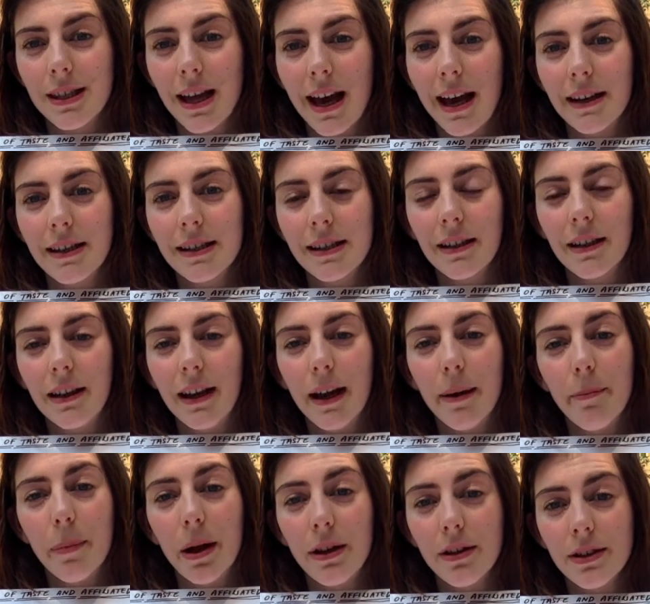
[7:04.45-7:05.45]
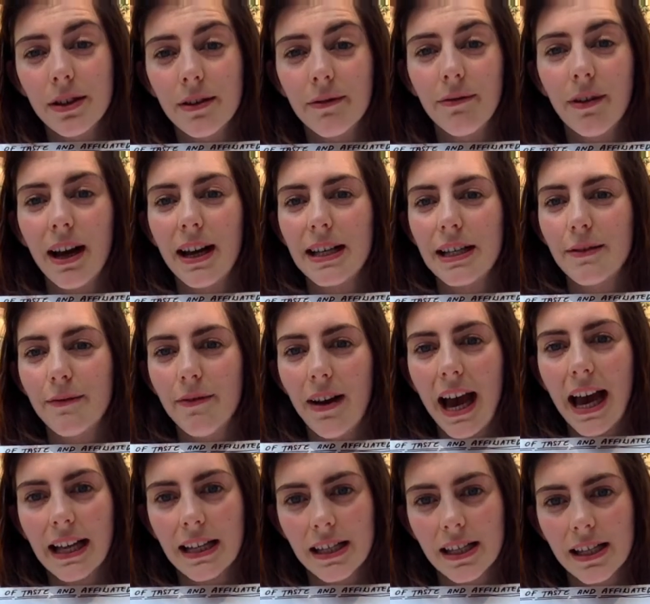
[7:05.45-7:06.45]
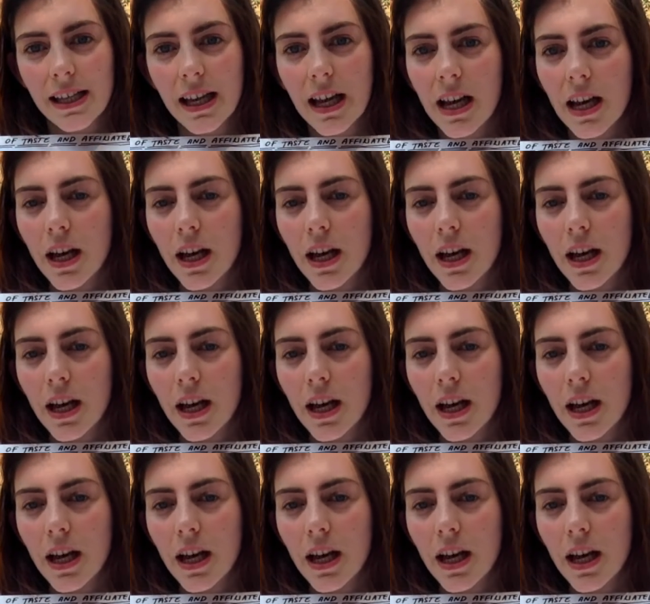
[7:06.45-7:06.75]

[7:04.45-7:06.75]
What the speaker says: that emulsifies fats.